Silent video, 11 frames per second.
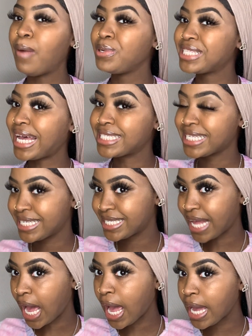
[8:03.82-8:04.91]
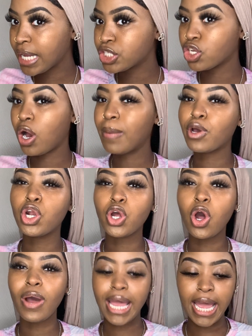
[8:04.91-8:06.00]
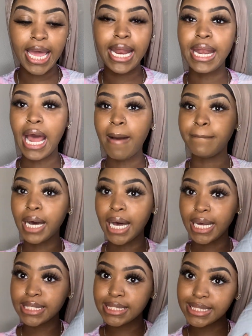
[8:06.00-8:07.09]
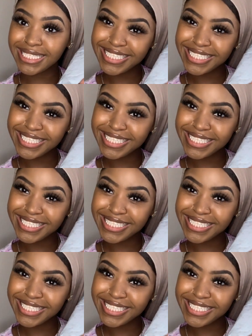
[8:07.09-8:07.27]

put that to the side, so I'm gonna go ahead and unbox